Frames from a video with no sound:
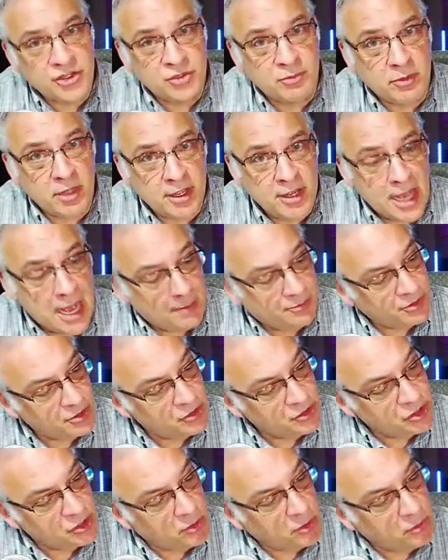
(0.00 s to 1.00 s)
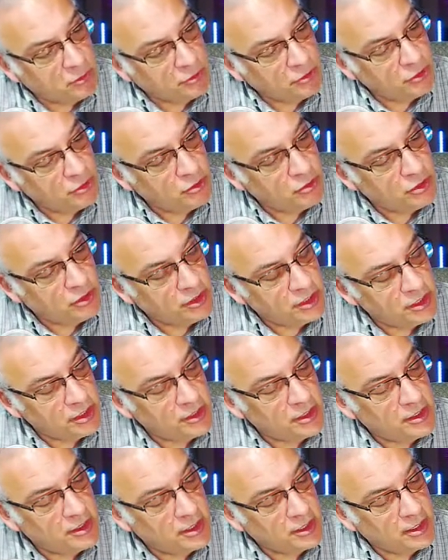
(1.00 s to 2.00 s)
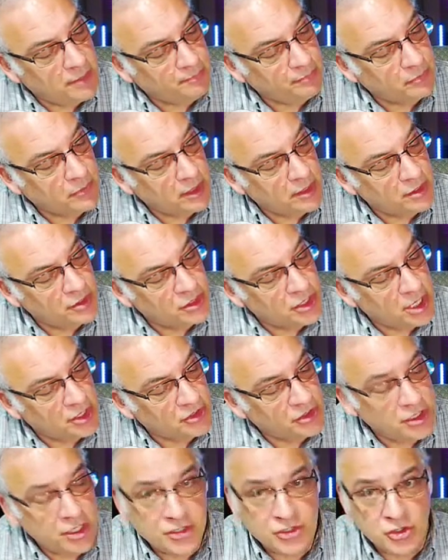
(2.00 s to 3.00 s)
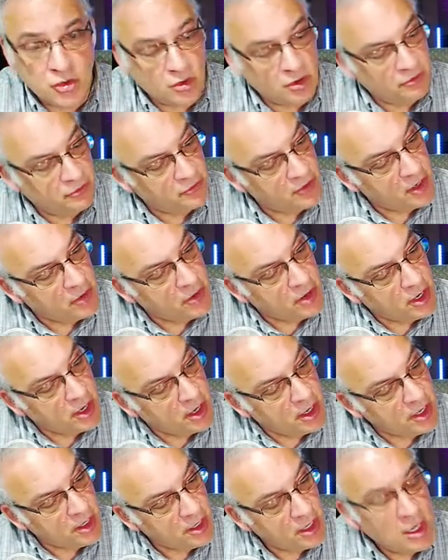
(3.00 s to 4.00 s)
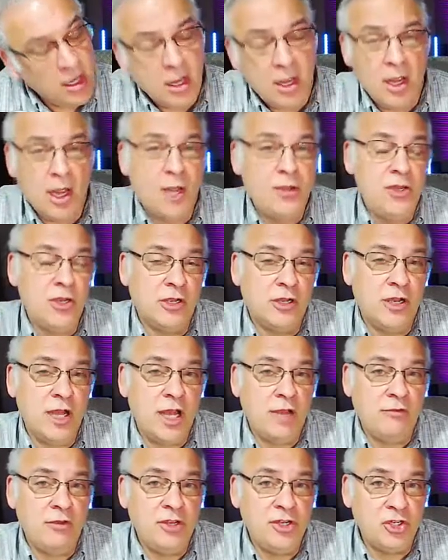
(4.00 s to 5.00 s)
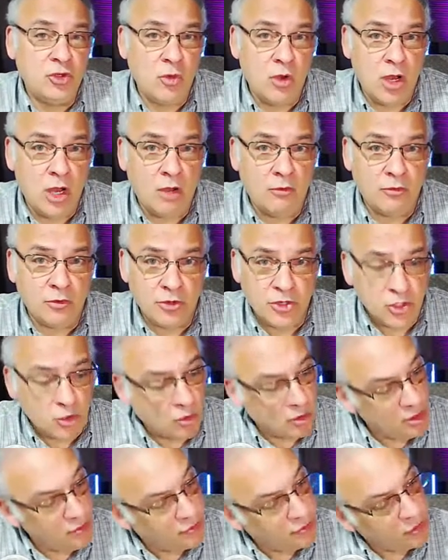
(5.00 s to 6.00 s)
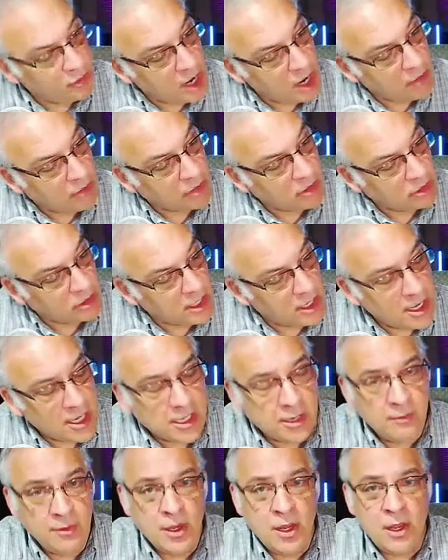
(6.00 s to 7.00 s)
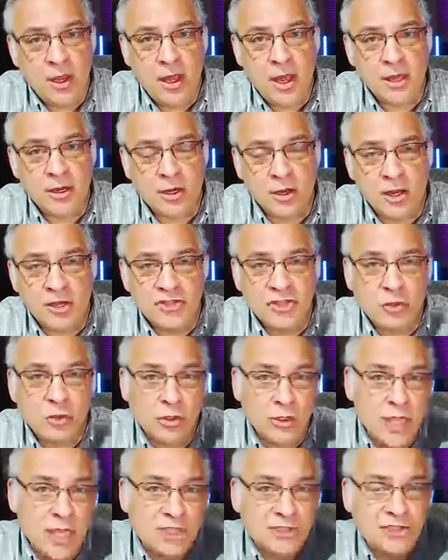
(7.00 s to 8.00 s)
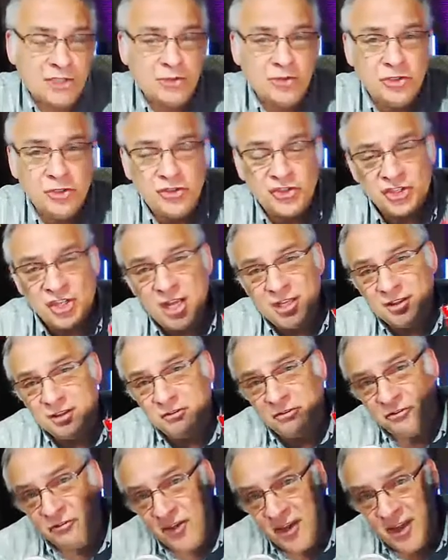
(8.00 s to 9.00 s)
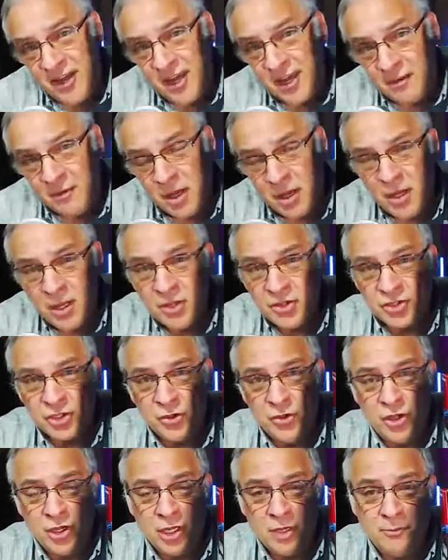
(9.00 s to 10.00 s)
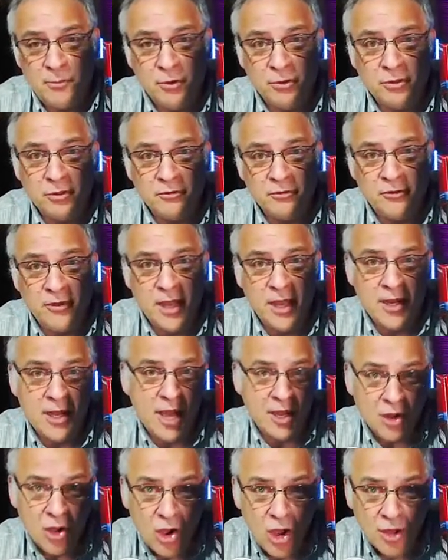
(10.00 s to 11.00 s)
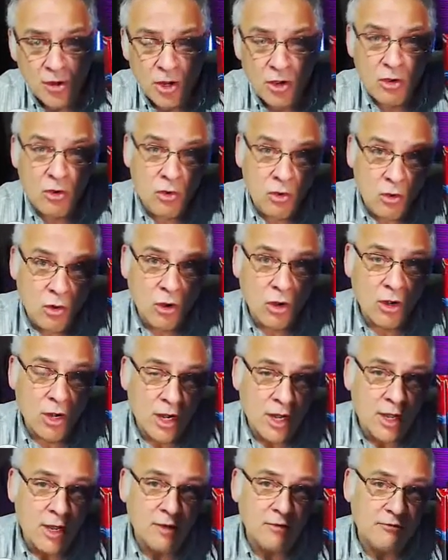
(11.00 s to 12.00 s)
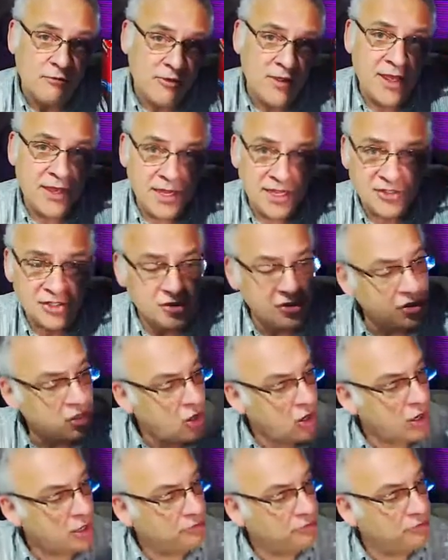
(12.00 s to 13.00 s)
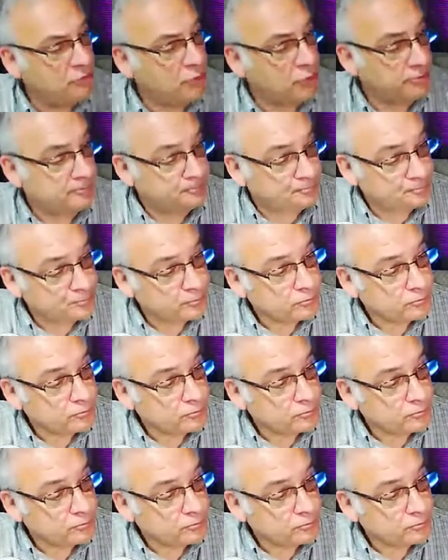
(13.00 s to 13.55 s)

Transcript: display options, so it will do it in Celsius or Fahrenheit, and you can have a 12 or 24-hour clock. And it also allows you to set the fan, so you can put the fan on auto or on fan as it's called for.